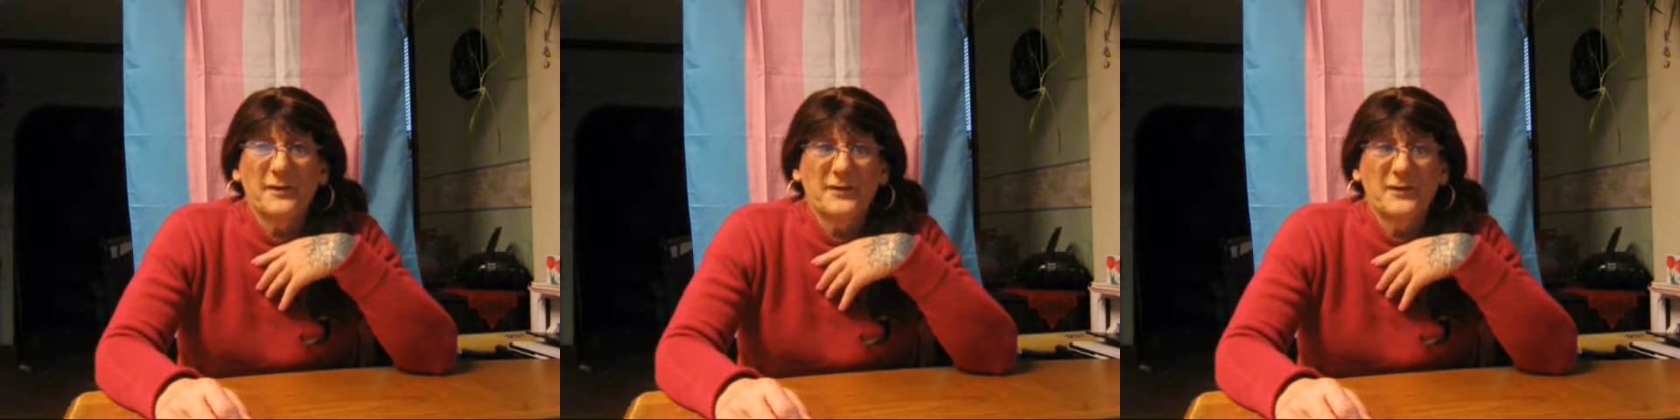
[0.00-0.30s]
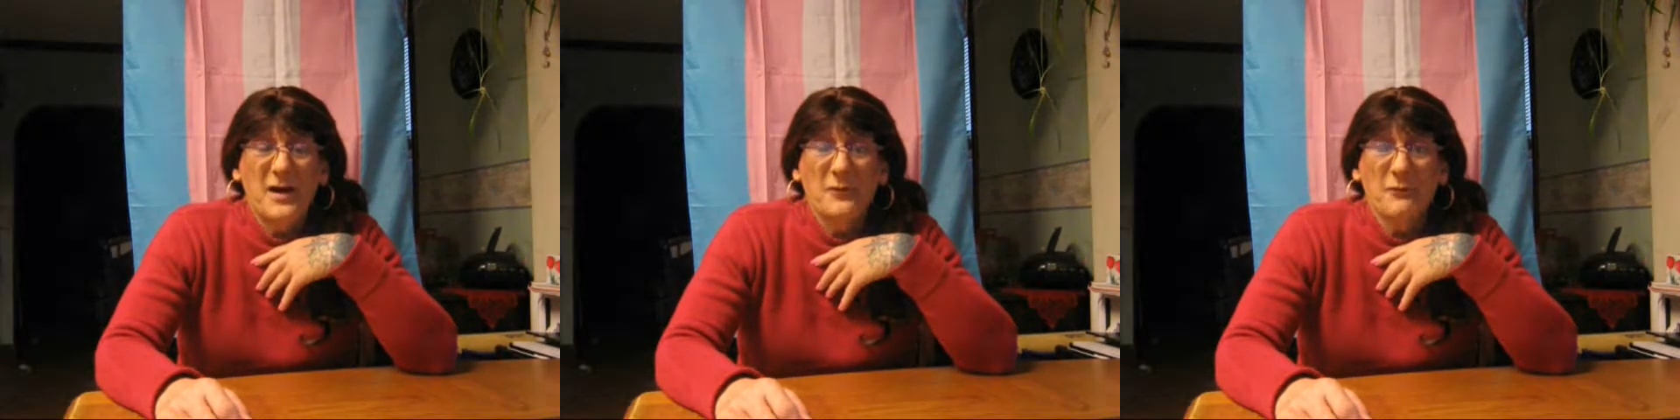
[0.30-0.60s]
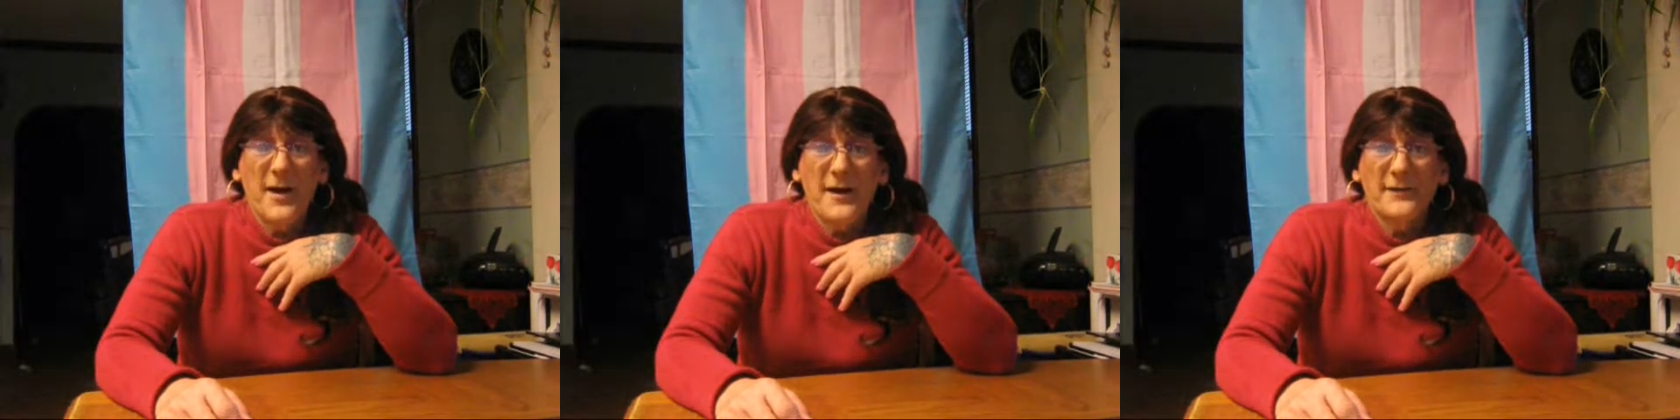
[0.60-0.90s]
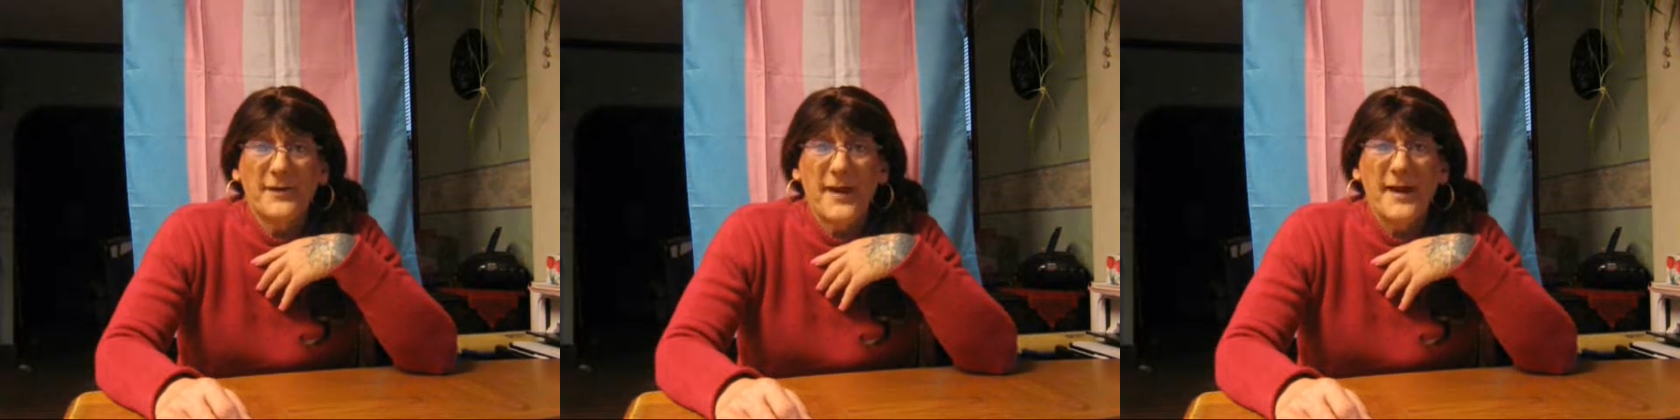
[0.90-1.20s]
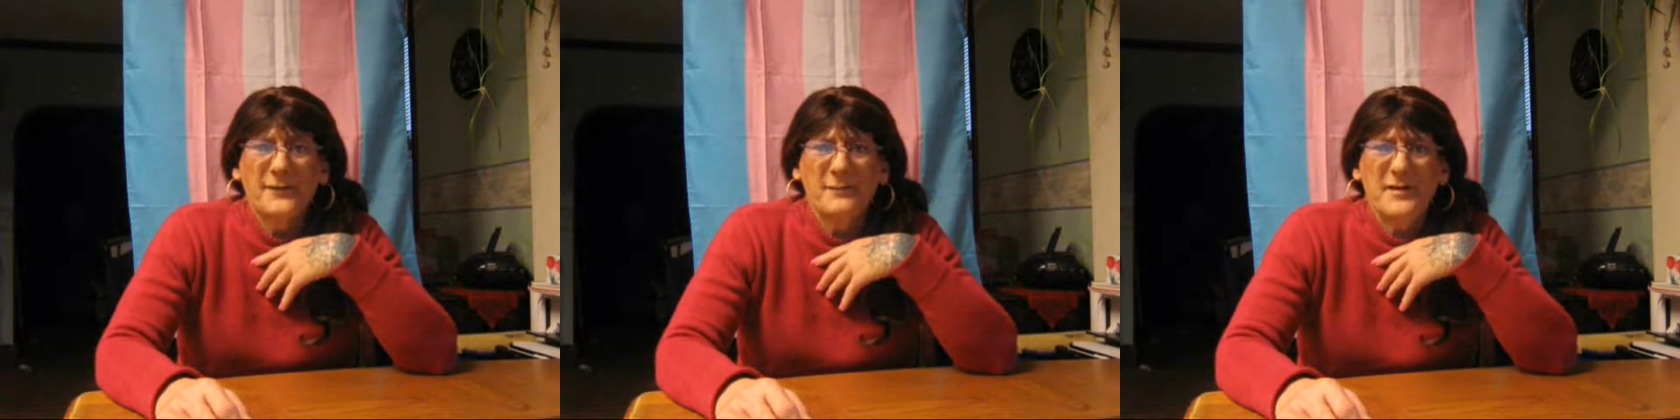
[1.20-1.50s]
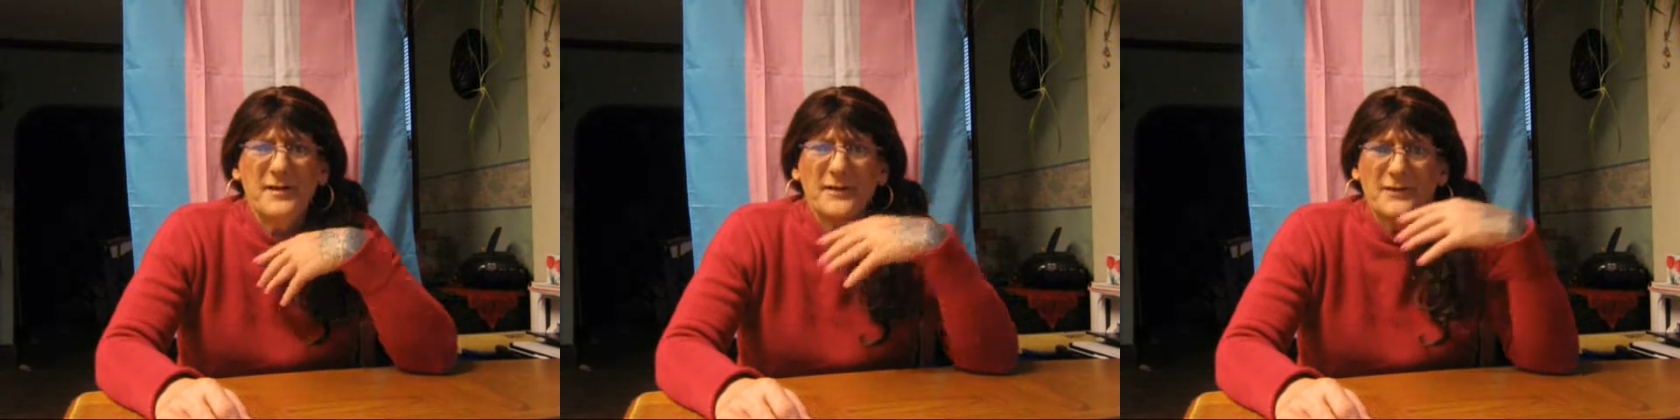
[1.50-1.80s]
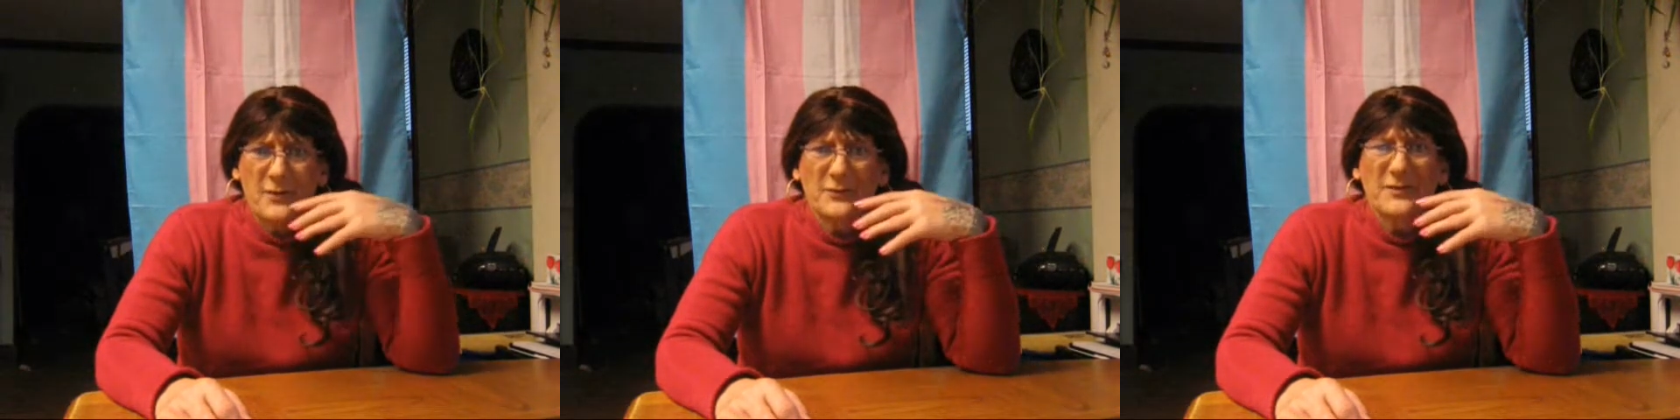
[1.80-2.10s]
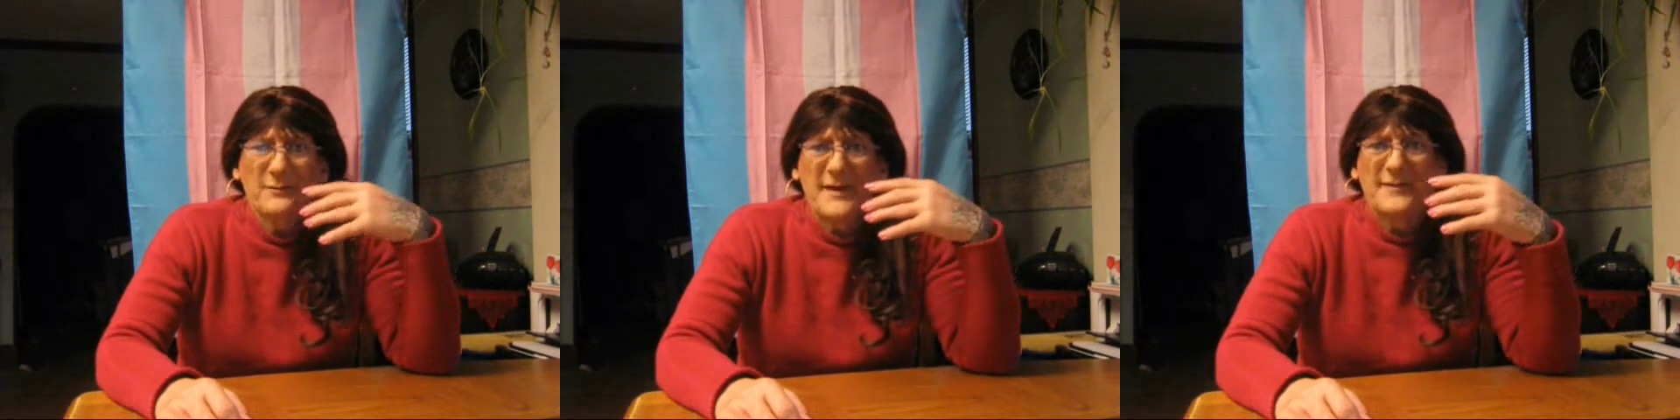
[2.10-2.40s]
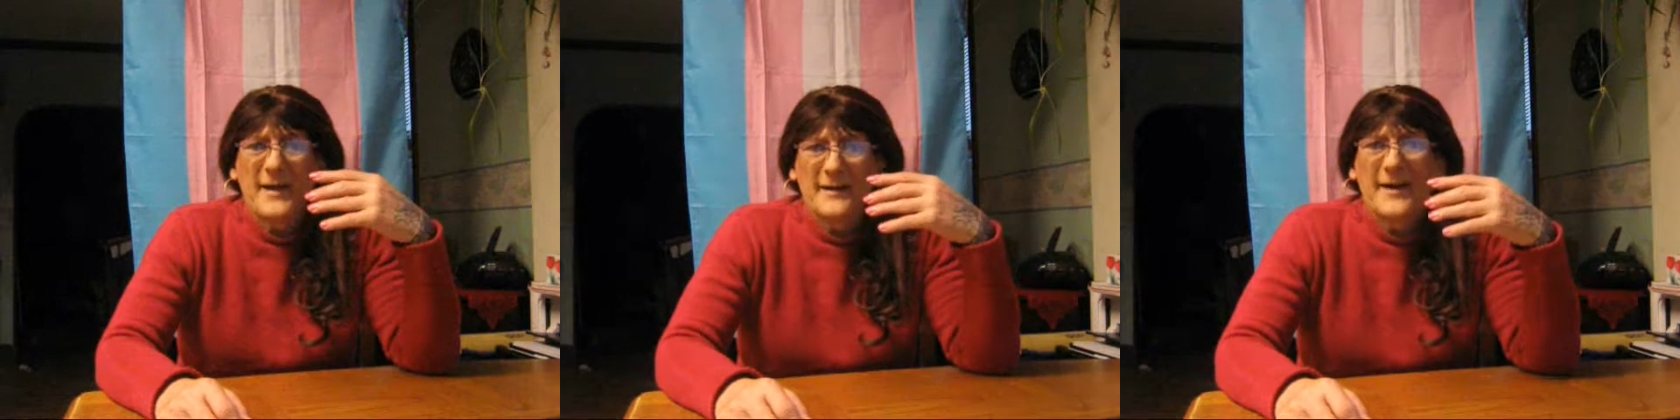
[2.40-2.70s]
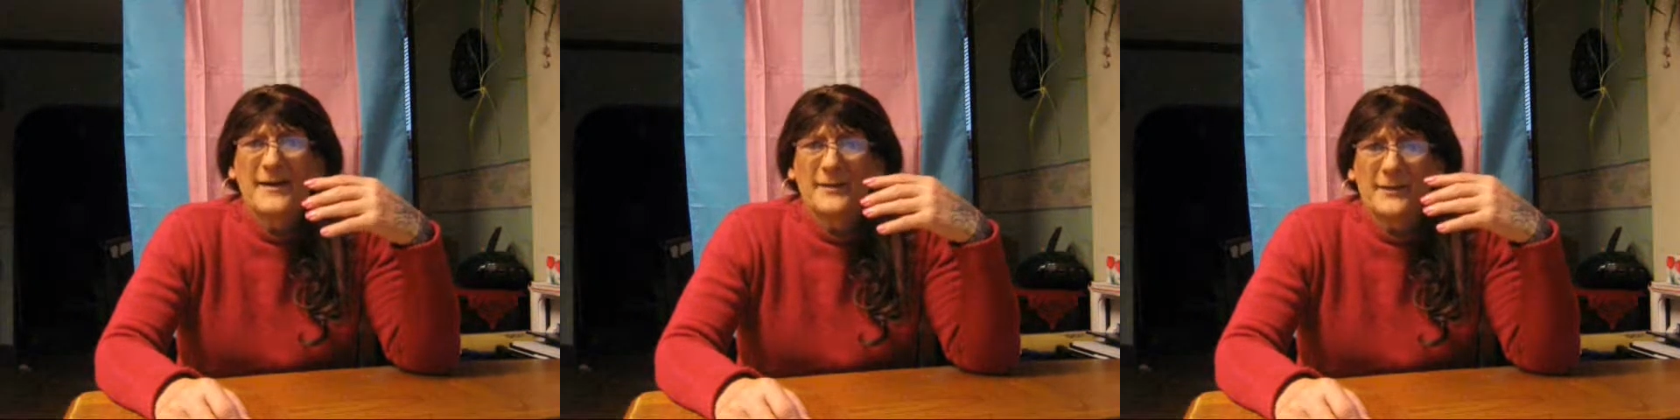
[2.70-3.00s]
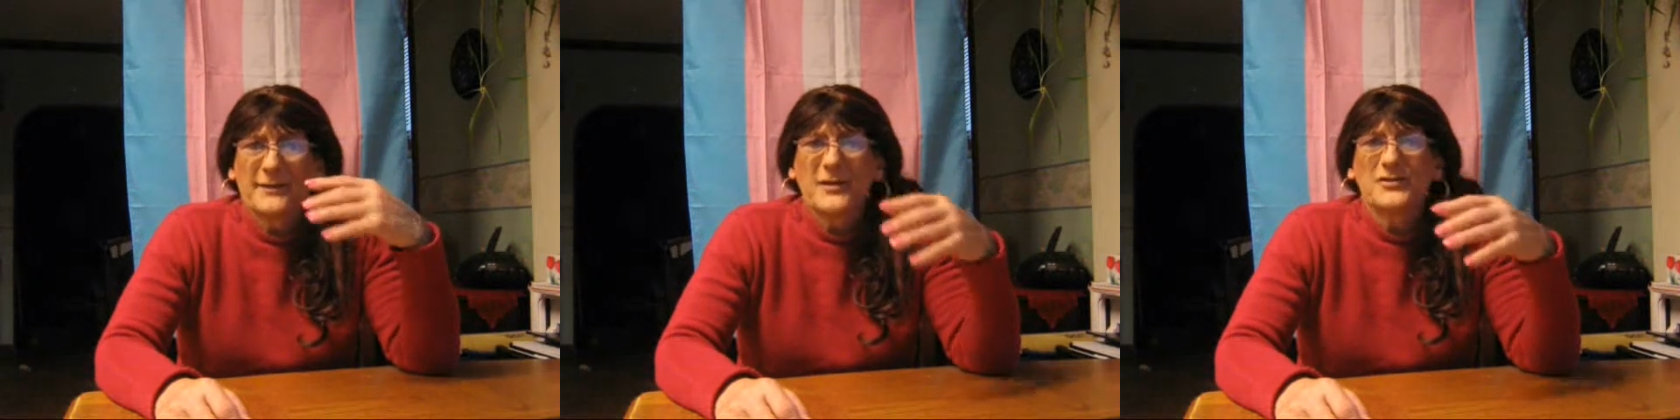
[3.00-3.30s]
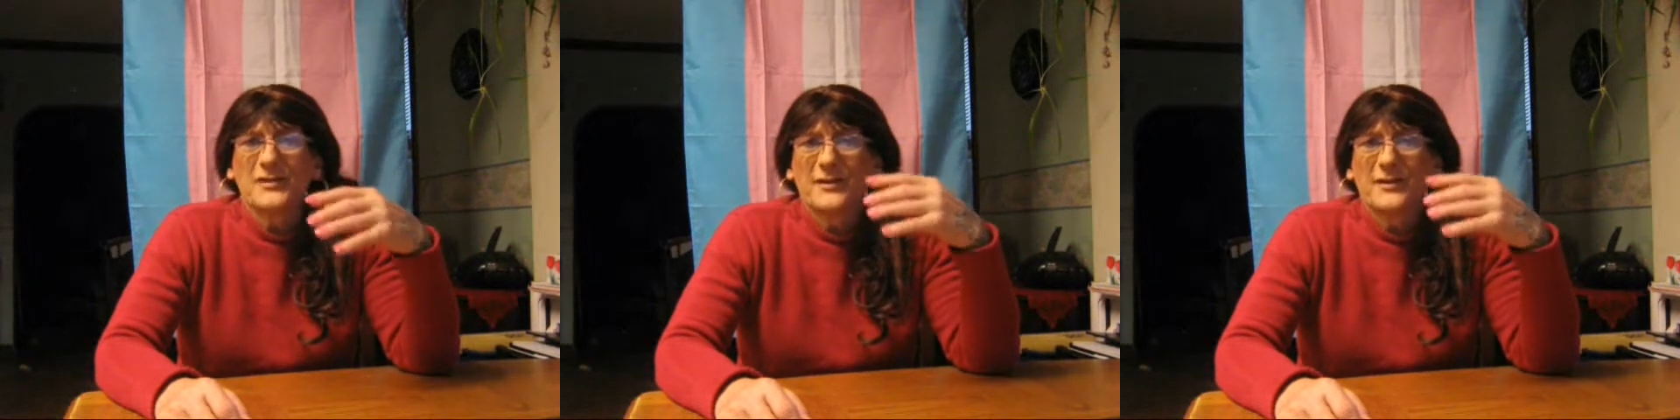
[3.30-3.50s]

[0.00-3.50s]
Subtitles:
It's not right. They have to be an adult to make that kind of decision.